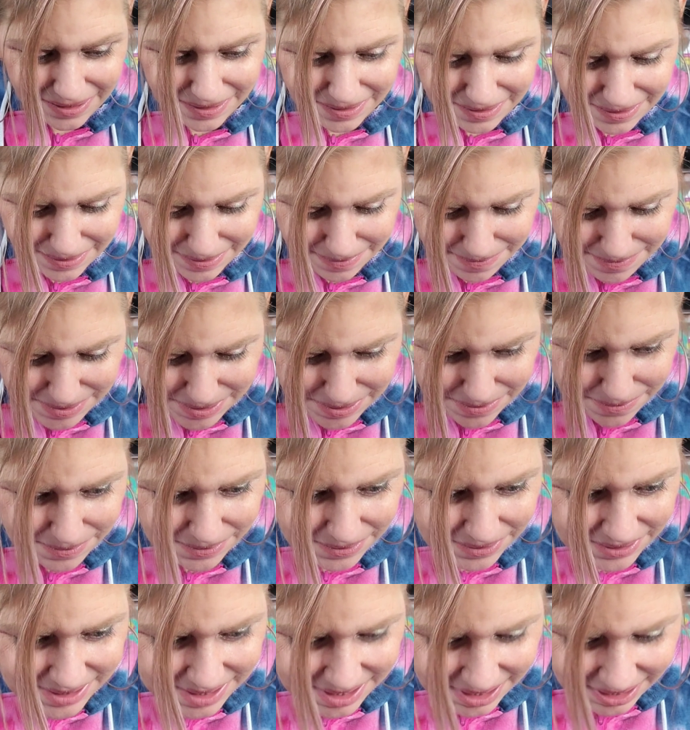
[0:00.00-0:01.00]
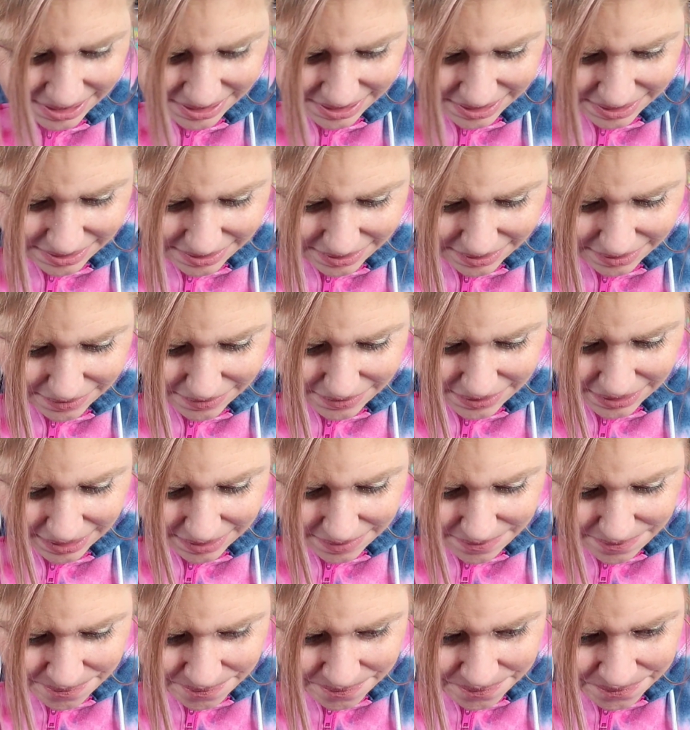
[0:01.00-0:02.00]
Oh, I'm super excited.
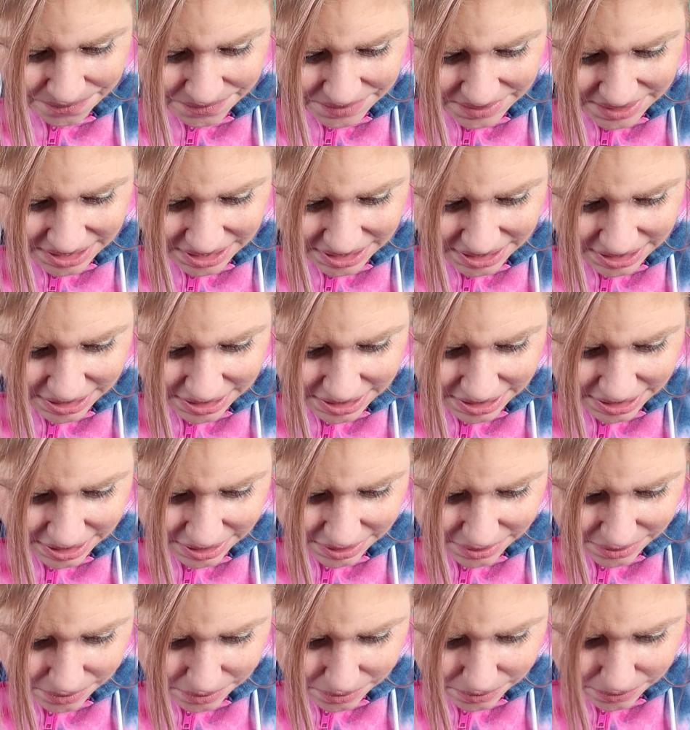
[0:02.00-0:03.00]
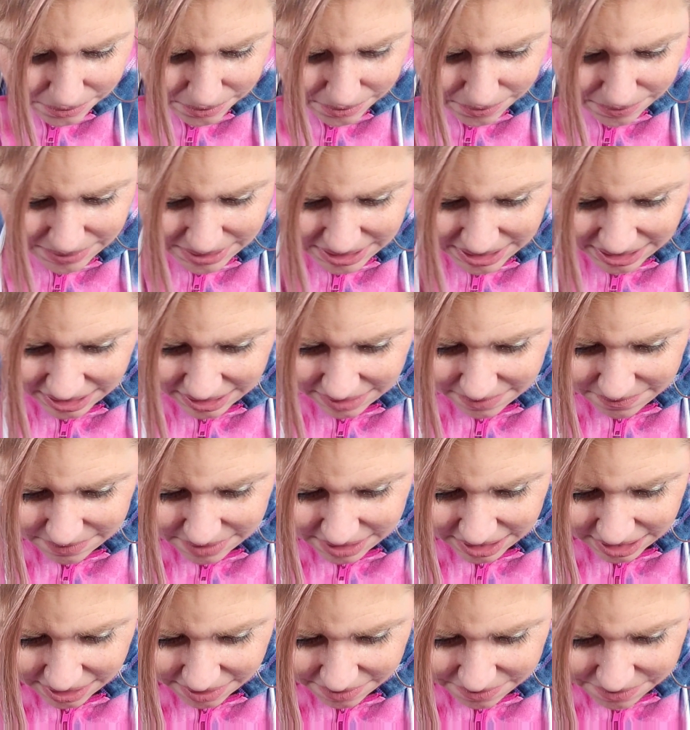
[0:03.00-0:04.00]
Okay. And then who do we have
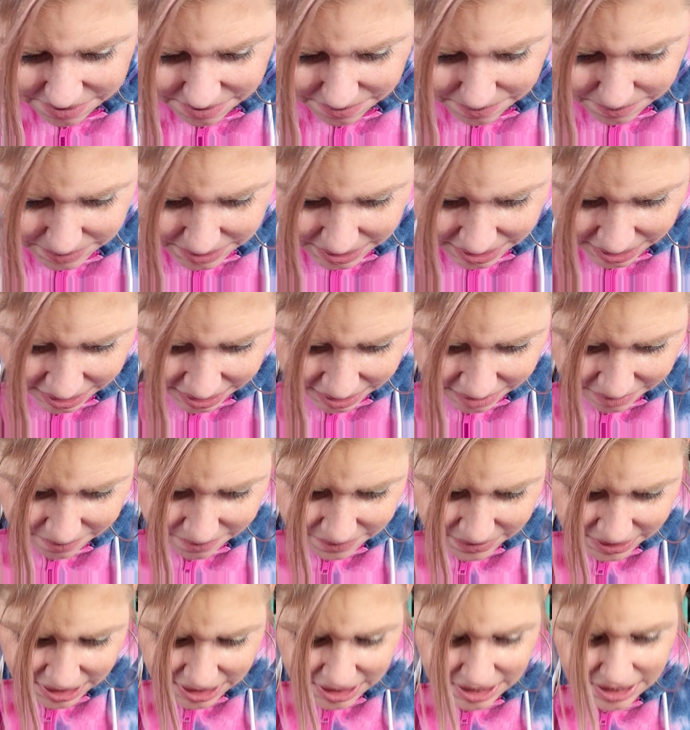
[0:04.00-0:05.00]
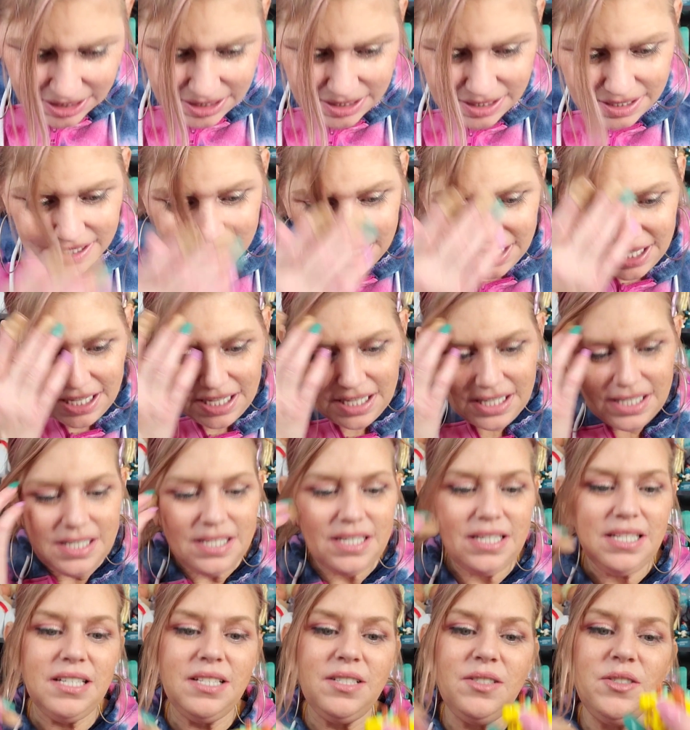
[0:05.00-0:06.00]
left? We have
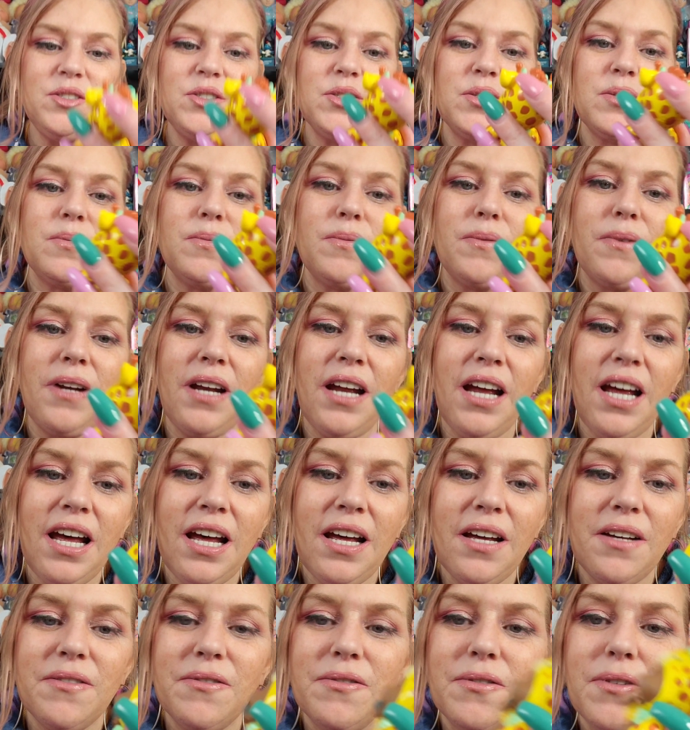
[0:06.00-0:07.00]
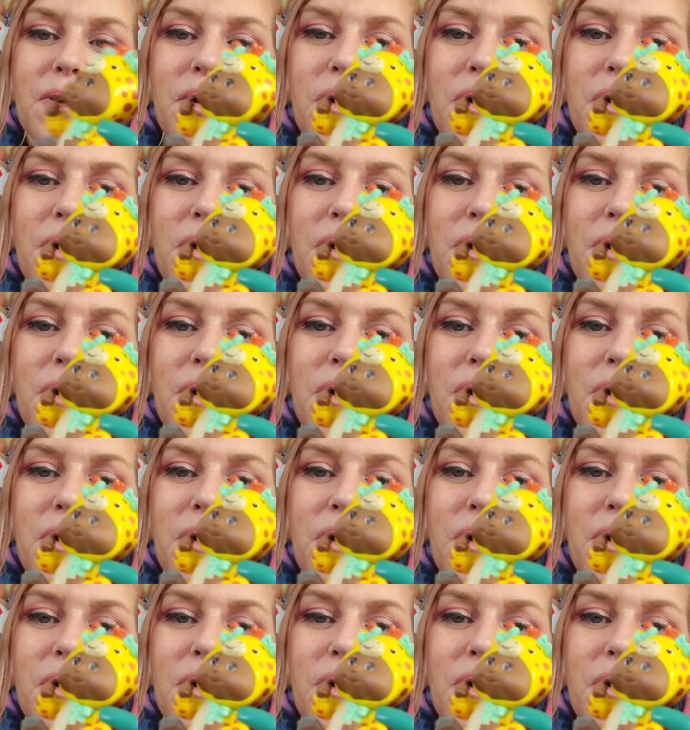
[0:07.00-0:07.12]
Daisy Giraffe.